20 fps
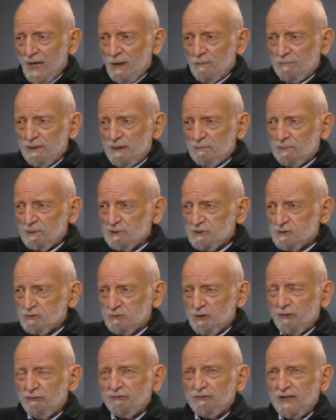Peoples
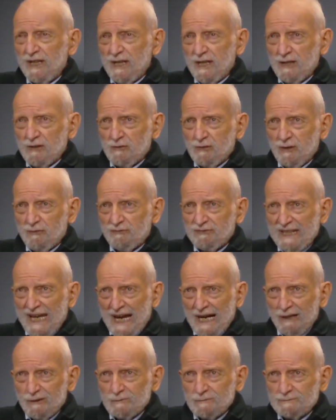drift in and drift
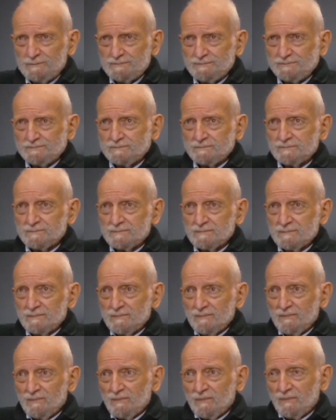out.
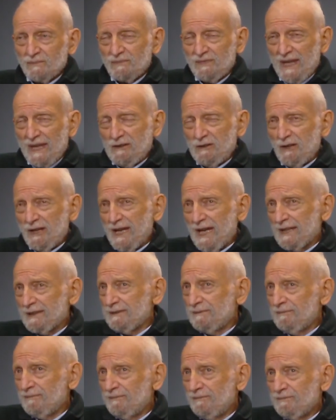Then you get
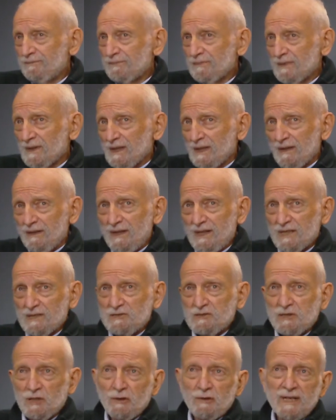the
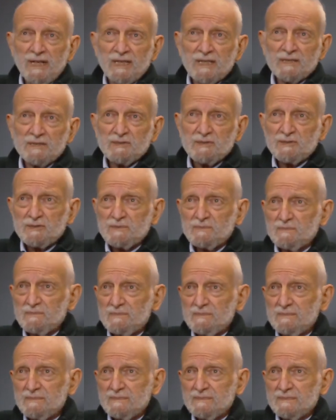Assyrians
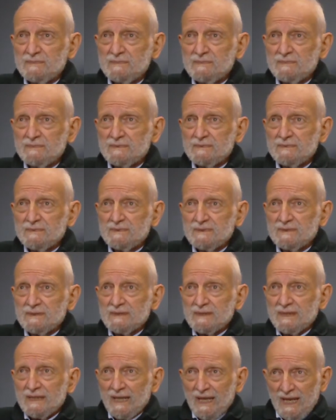
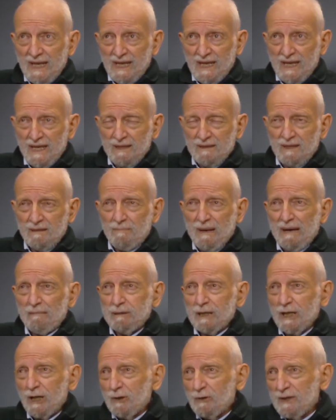and the
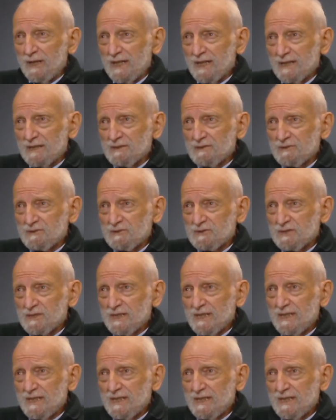Babylonians.